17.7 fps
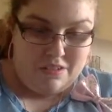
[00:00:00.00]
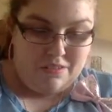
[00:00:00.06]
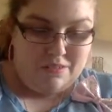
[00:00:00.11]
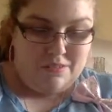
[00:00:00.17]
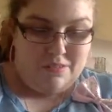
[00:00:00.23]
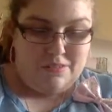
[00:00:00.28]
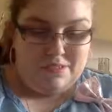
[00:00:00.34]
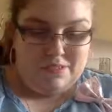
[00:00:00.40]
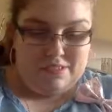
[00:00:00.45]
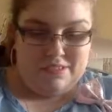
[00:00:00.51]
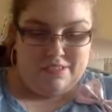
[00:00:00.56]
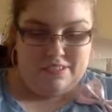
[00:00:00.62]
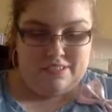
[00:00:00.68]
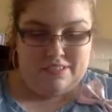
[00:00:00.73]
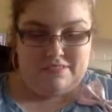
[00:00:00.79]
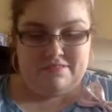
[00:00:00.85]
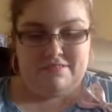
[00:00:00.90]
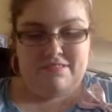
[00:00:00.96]
oh,
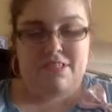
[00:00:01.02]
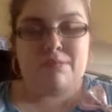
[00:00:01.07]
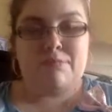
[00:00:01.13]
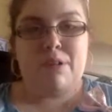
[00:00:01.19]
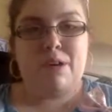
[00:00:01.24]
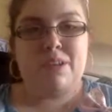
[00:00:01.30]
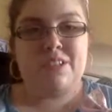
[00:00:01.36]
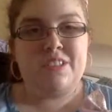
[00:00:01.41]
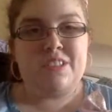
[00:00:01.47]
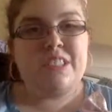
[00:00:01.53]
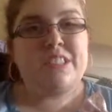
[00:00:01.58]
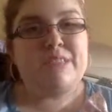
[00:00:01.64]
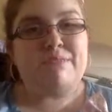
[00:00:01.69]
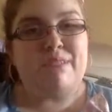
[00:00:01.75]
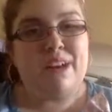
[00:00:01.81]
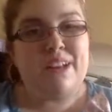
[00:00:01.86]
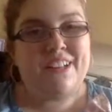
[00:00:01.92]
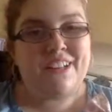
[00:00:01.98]
the boas are
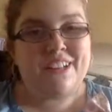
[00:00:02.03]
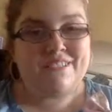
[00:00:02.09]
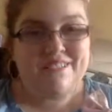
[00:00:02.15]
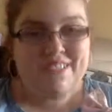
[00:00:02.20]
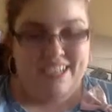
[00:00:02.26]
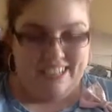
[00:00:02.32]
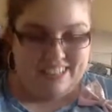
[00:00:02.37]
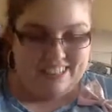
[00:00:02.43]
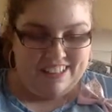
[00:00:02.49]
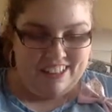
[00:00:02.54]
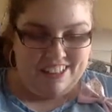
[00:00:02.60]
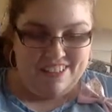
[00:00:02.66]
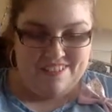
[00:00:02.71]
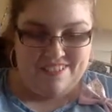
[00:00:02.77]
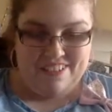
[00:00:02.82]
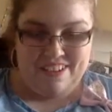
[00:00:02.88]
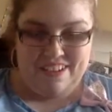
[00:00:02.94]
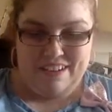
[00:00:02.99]
smaller than what I thought
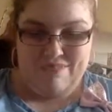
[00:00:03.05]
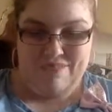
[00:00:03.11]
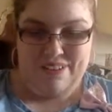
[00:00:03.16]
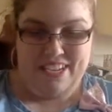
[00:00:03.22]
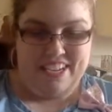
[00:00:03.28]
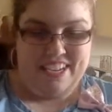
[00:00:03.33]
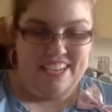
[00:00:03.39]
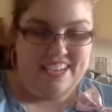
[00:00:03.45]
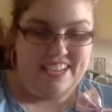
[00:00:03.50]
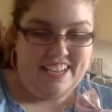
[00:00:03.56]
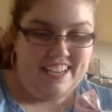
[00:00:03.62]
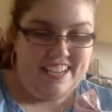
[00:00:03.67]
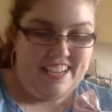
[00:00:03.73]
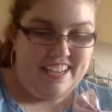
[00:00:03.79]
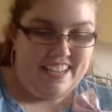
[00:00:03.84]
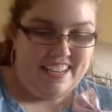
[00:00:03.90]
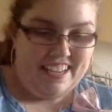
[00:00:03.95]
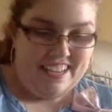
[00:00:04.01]
they were gonna be.
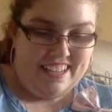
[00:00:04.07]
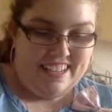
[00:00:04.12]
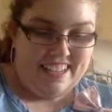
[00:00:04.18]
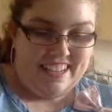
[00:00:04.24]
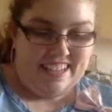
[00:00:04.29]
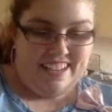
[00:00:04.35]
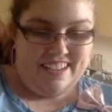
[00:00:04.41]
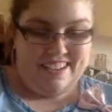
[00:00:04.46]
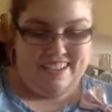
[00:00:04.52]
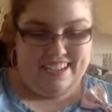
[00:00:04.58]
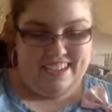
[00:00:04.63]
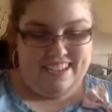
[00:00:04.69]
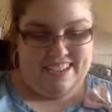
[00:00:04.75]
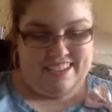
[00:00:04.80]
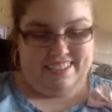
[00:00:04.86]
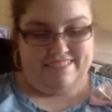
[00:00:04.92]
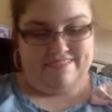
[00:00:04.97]
Okay,